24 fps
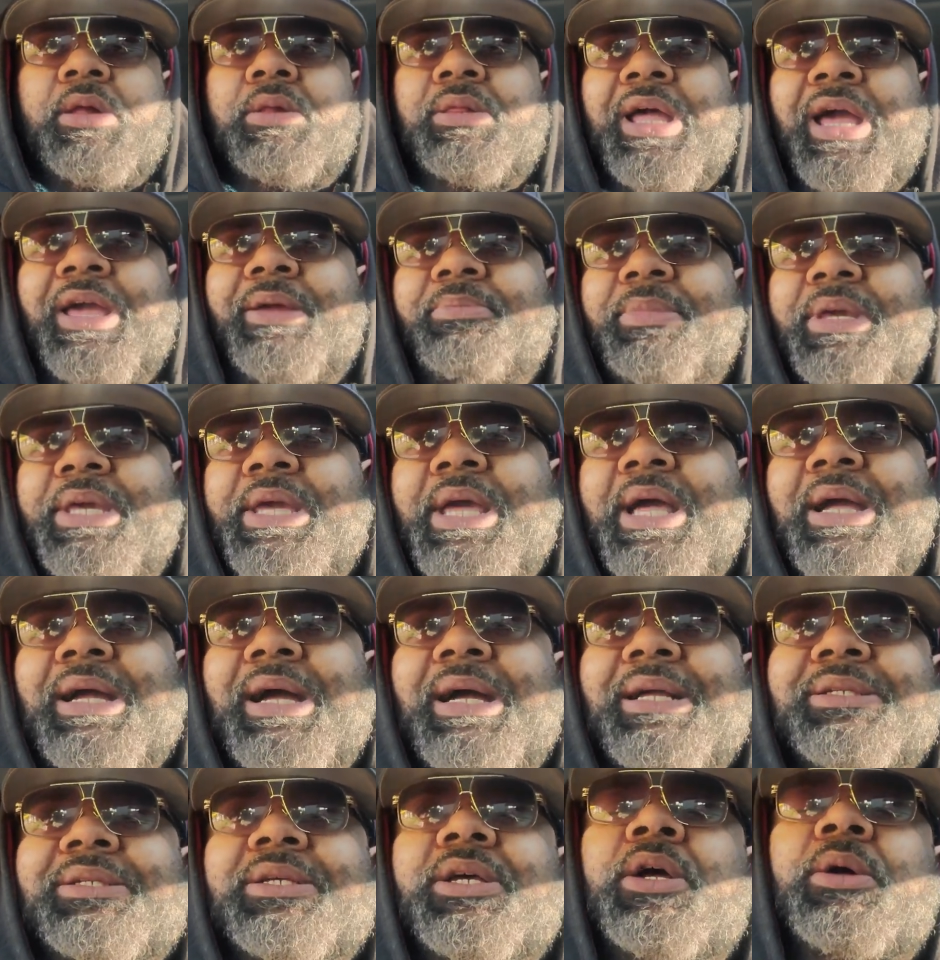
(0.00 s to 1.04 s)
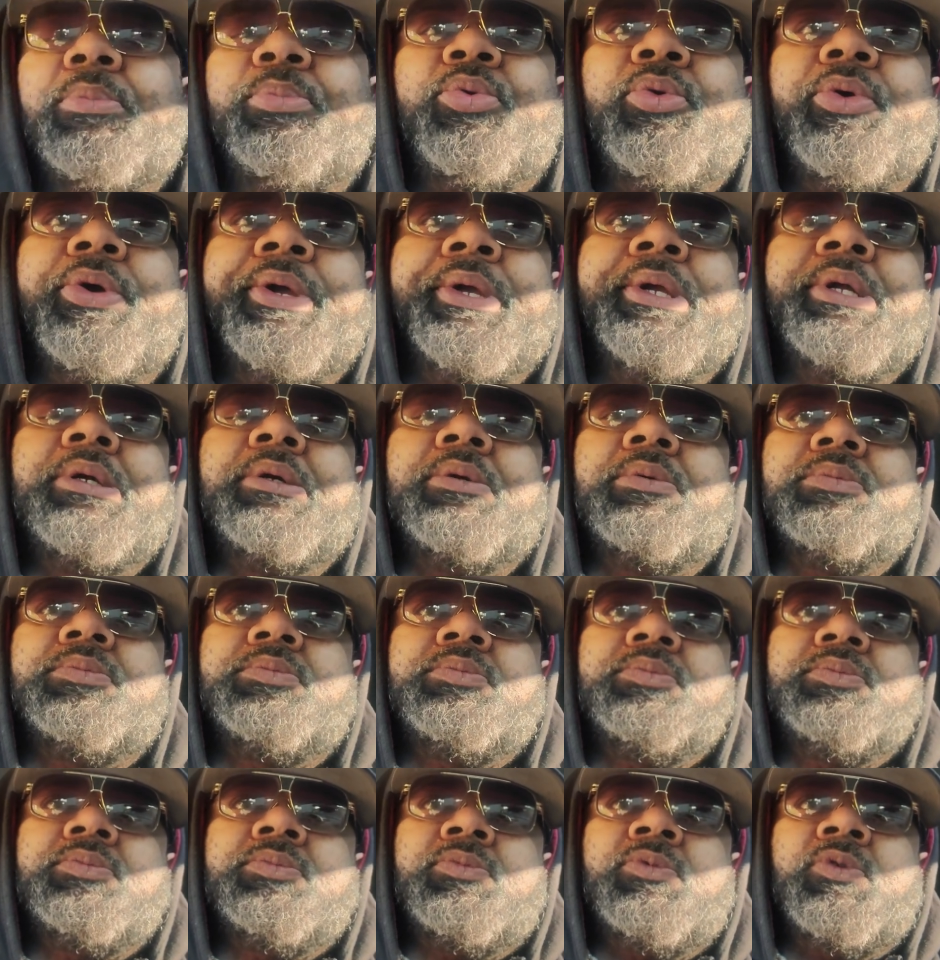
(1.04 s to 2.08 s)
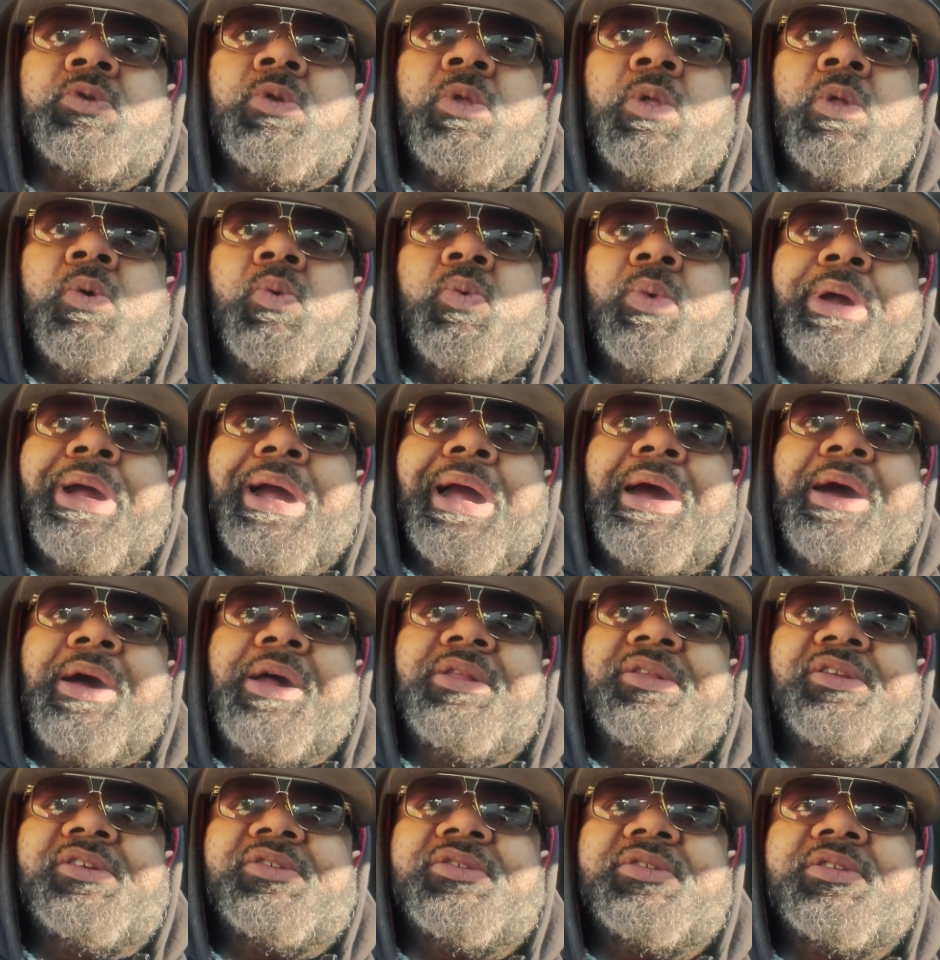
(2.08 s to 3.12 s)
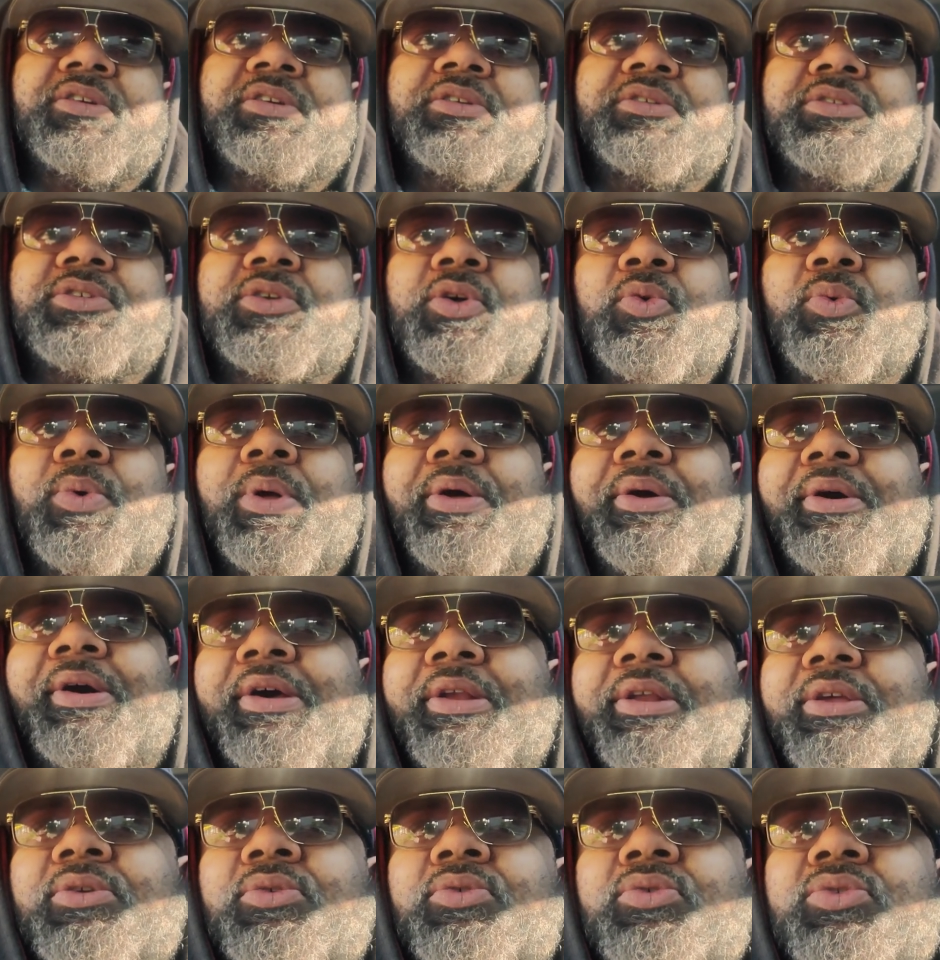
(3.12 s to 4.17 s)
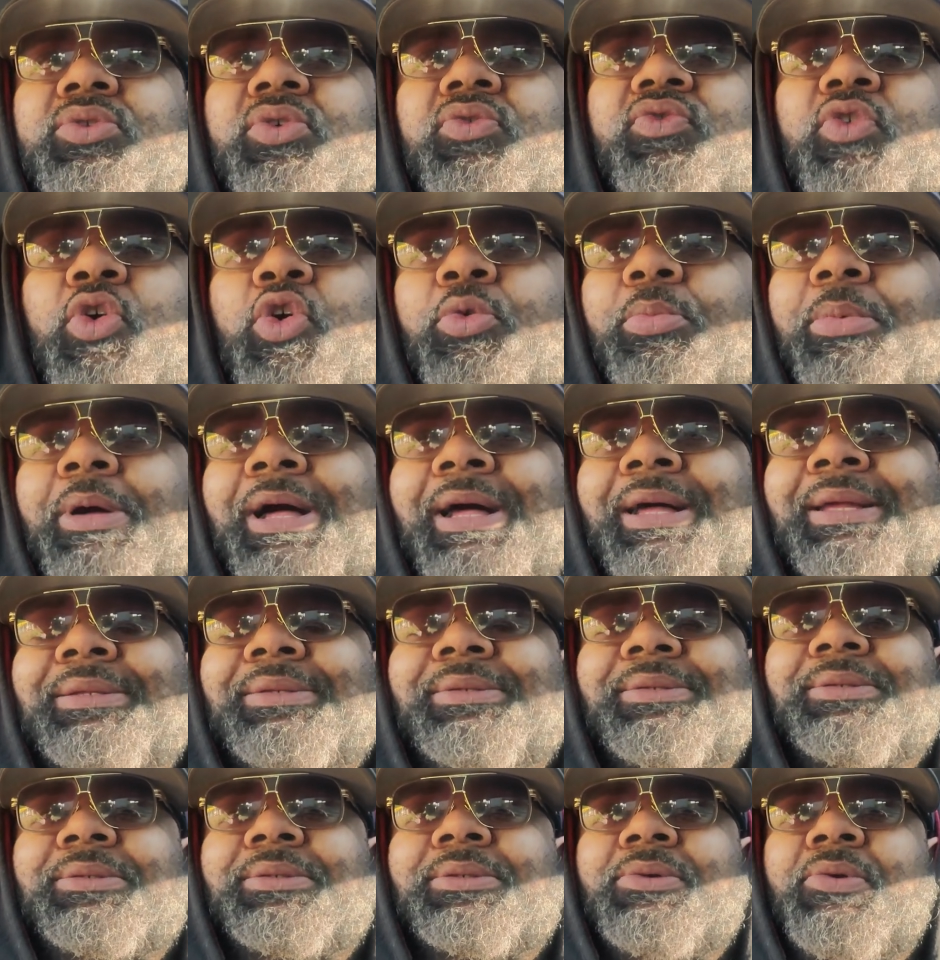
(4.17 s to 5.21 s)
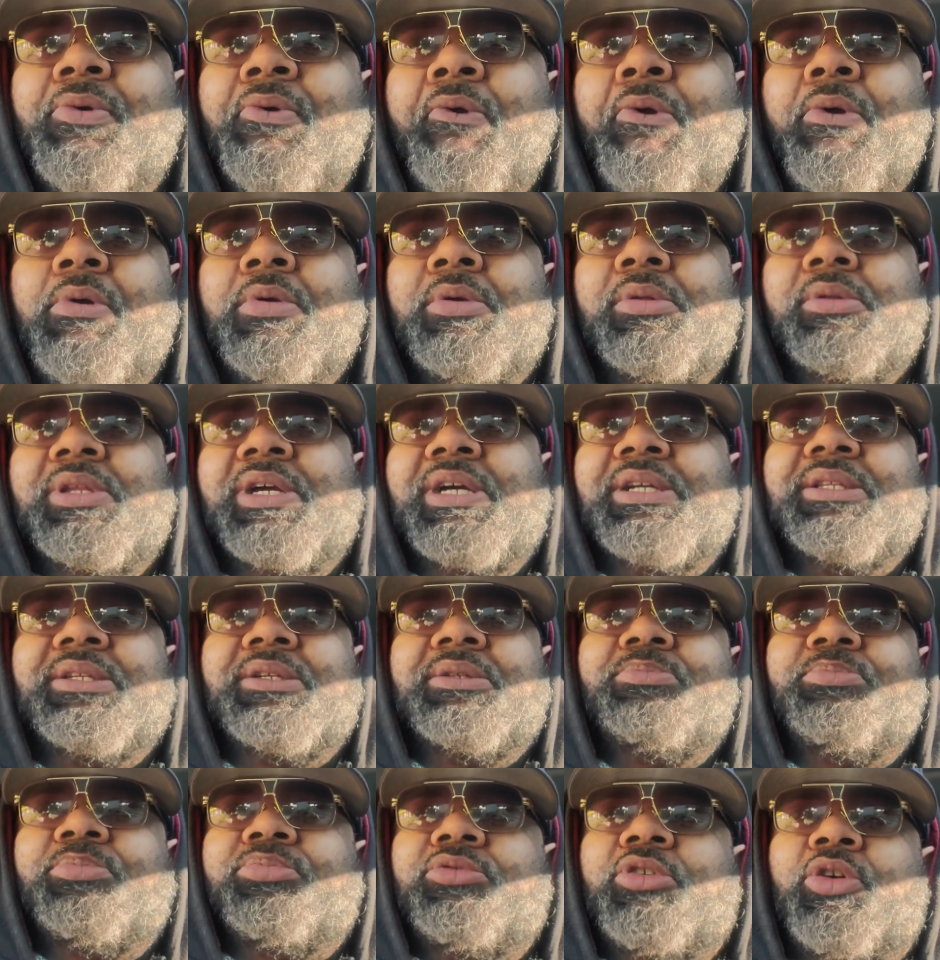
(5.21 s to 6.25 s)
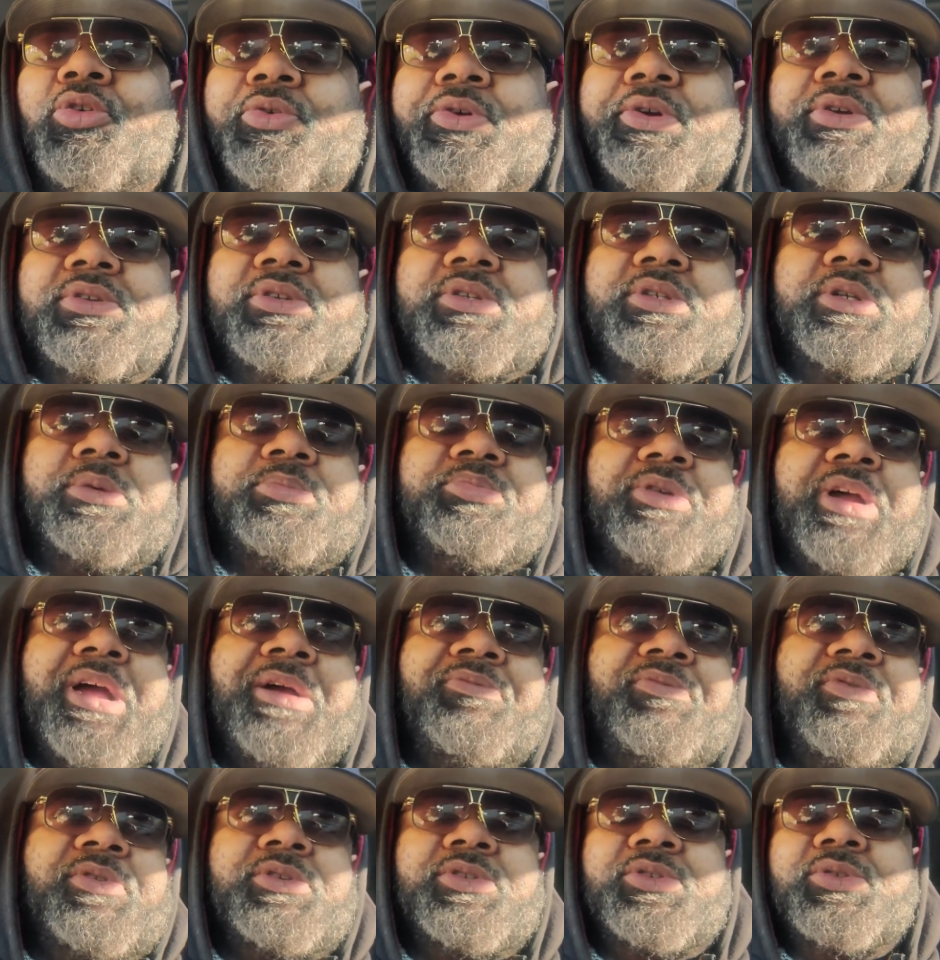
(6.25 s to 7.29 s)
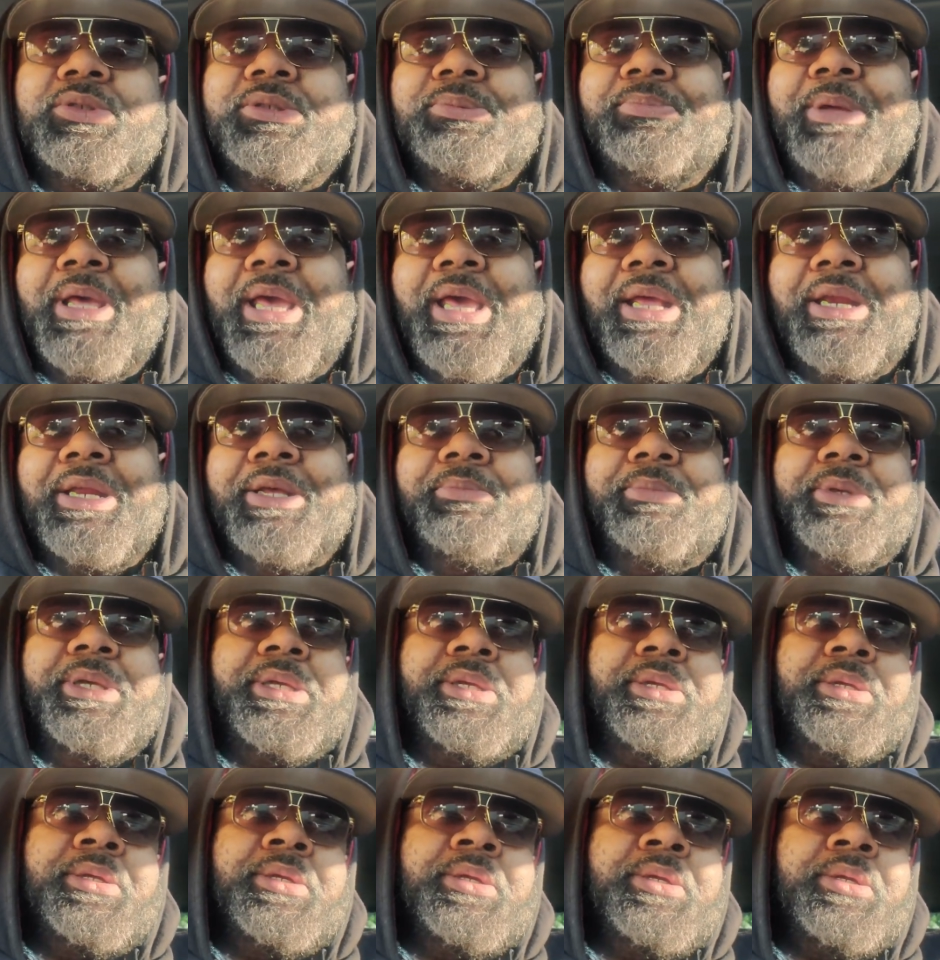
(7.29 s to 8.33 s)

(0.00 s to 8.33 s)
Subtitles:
like me, I got to a point where I understood so well how to use the robots that the brokers and the prop firms was banning me.